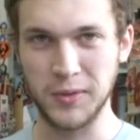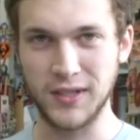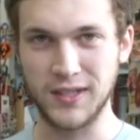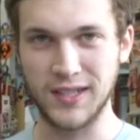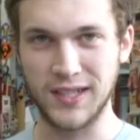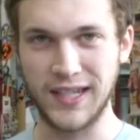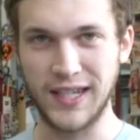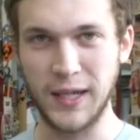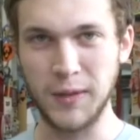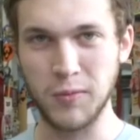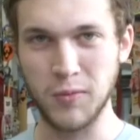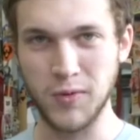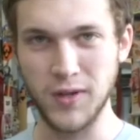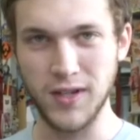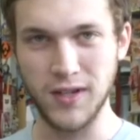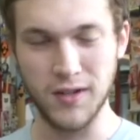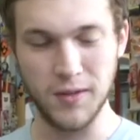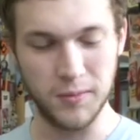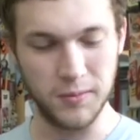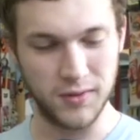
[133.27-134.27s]
but to keep
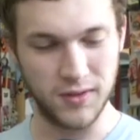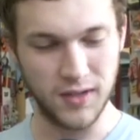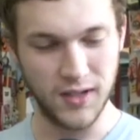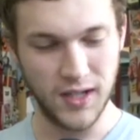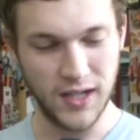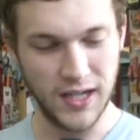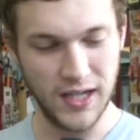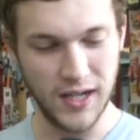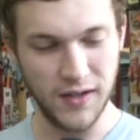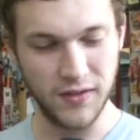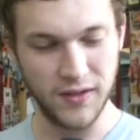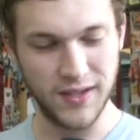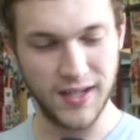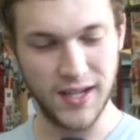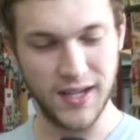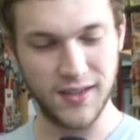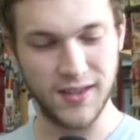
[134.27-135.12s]
rhythms and everything.